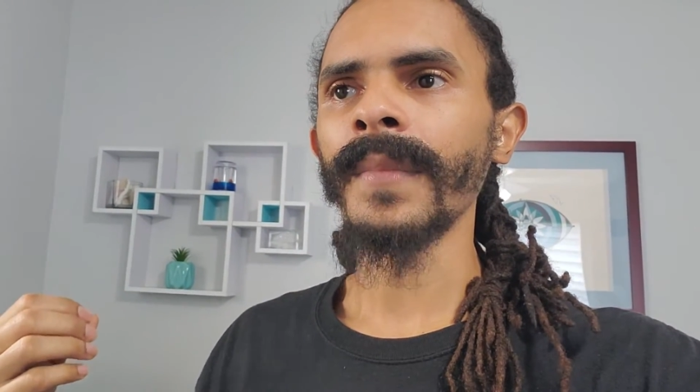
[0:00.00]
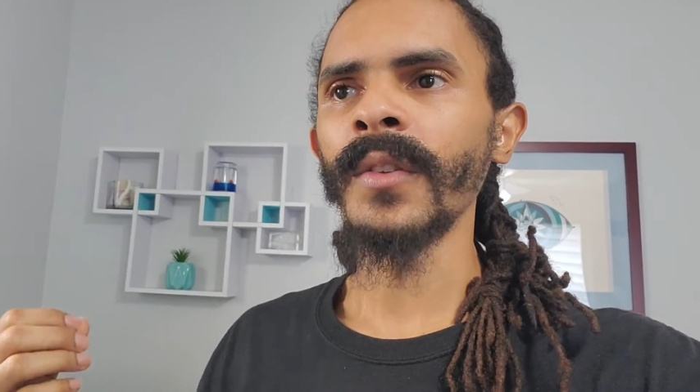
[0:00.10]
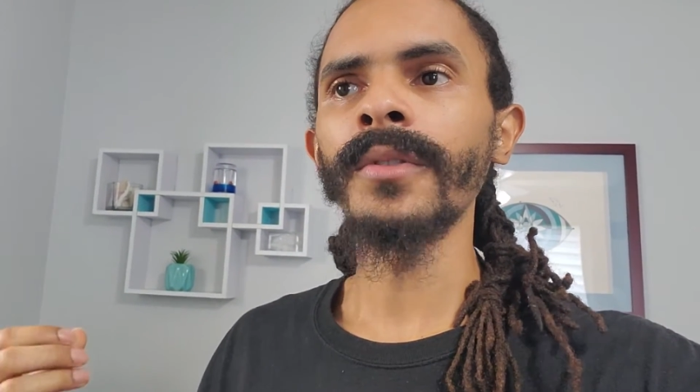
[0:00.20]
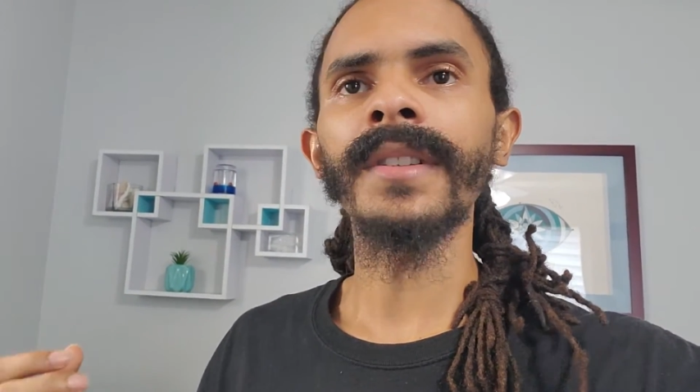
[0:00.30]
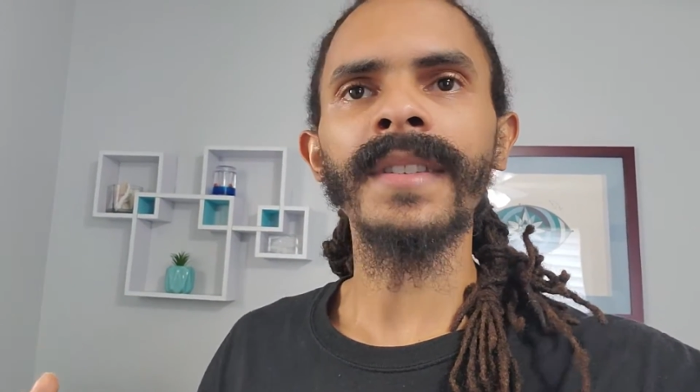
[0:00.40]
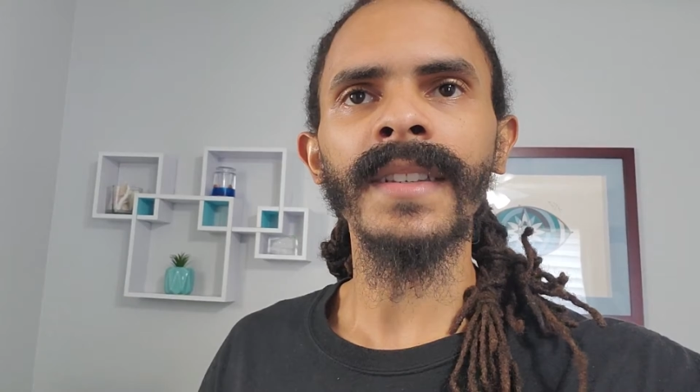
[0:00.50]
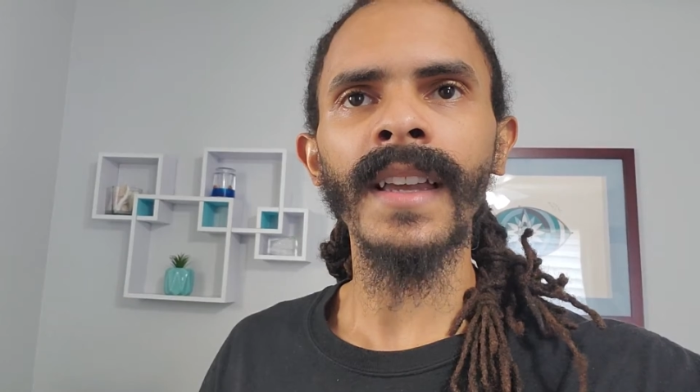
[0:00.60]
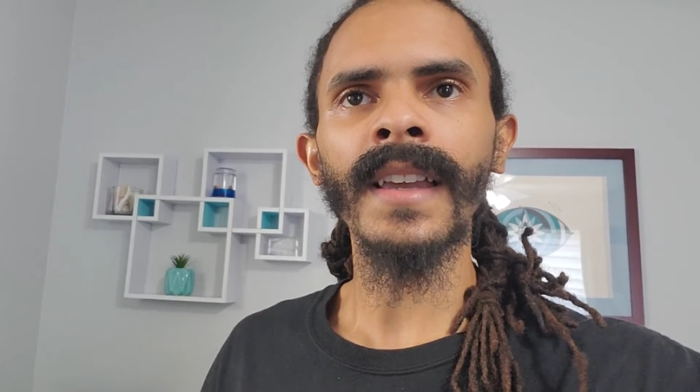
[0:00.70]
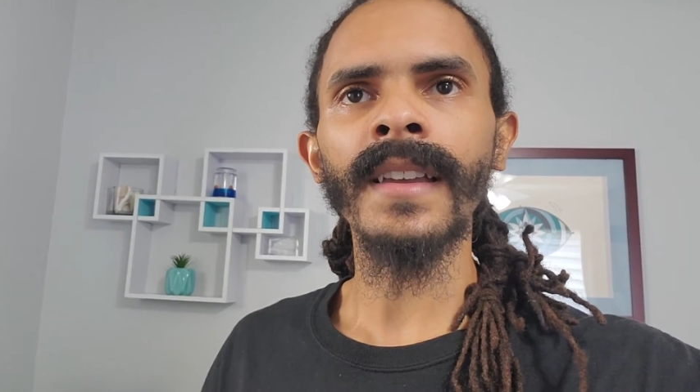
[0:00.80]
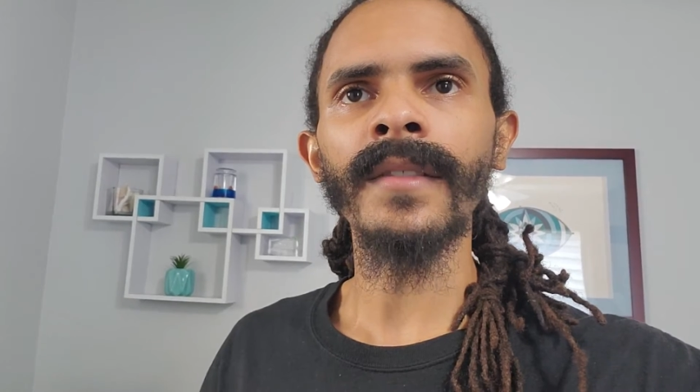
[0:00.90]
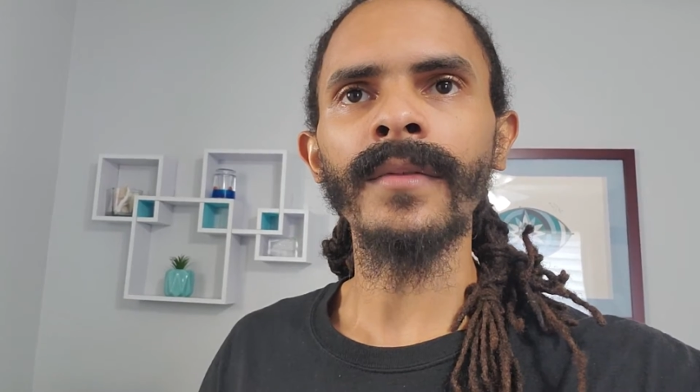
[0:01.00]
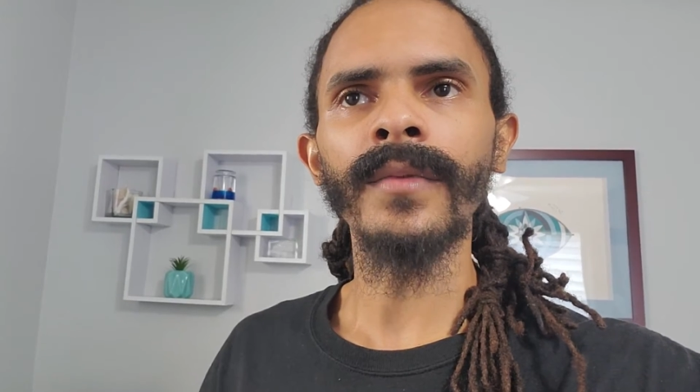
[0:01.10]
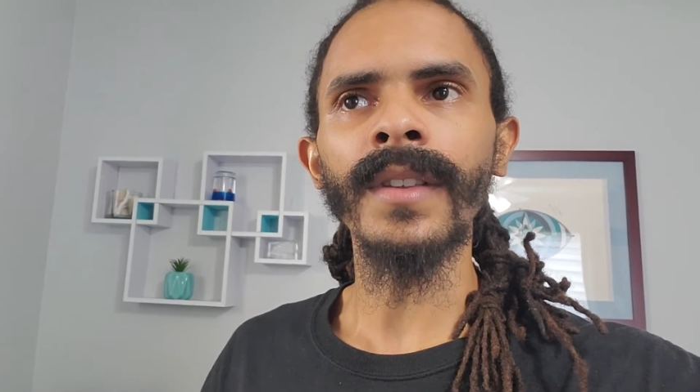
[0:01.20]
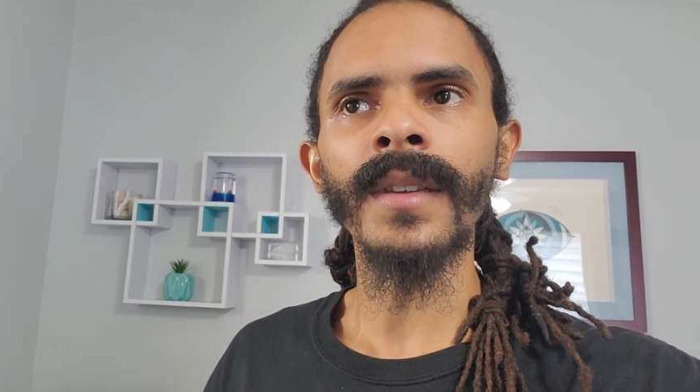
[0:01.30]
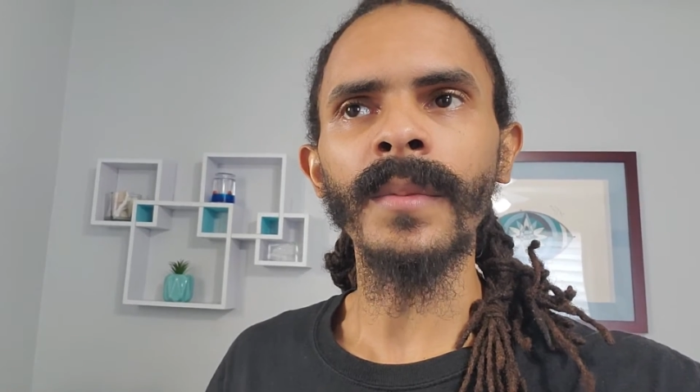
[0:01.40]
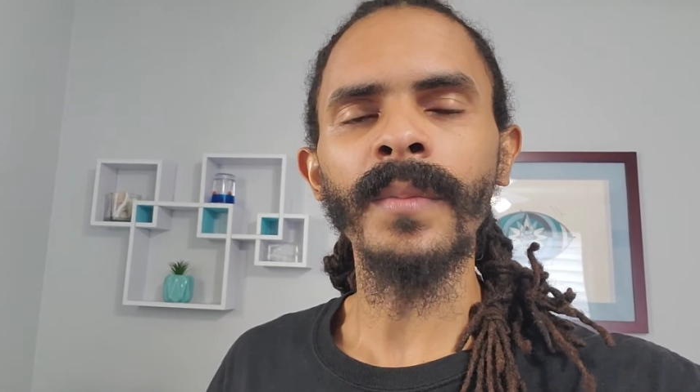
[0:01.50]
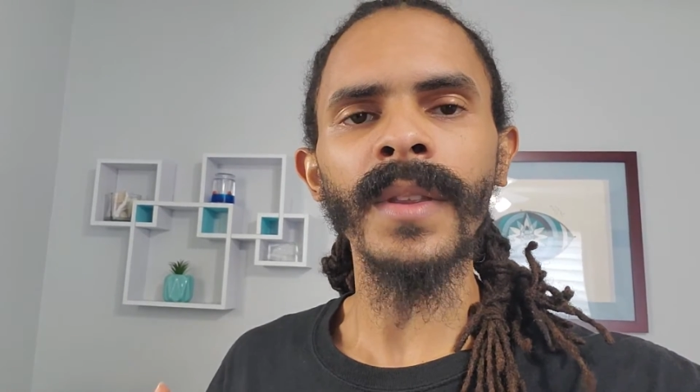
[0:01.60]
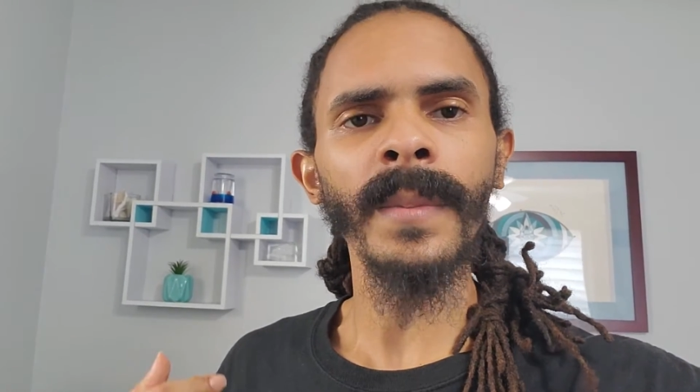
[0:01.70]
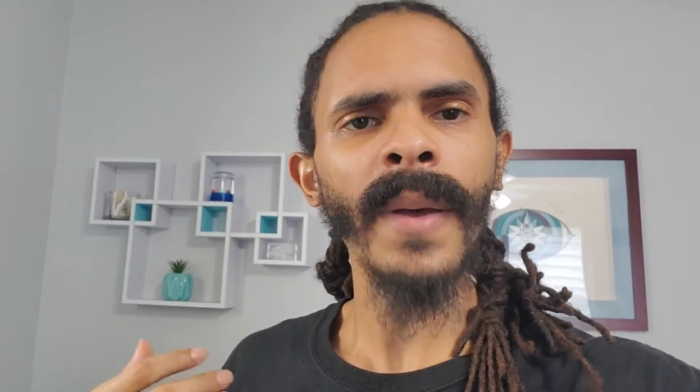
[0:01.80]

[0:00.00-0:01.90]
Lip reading: you could say the